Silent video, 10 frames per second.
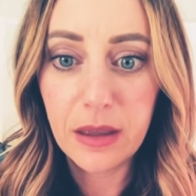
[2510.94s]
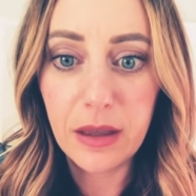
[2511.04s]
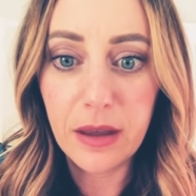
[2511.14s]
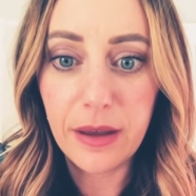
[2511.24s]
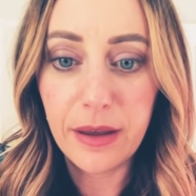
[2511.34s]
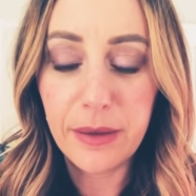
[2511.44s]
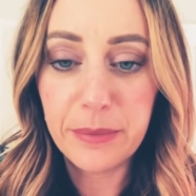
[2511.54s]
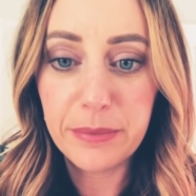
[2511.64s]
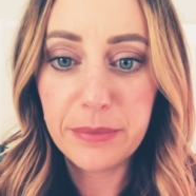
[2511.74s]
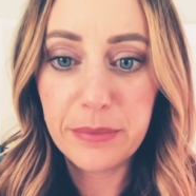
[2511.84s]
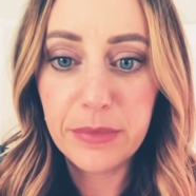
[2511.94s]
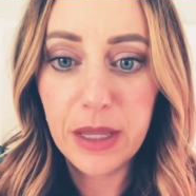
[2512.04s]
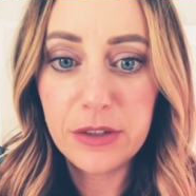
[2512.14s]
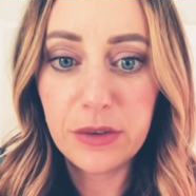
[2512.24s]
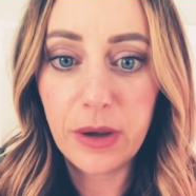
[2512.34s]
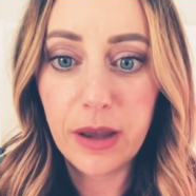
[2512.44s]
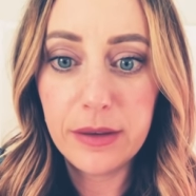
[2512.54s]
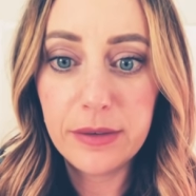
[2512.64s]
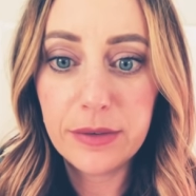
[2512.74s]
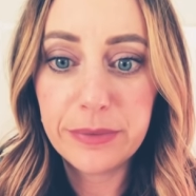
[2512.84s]
Um, thanks, you
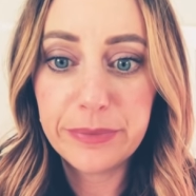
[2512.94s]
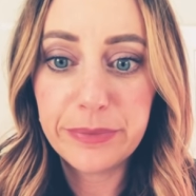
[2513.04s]
guys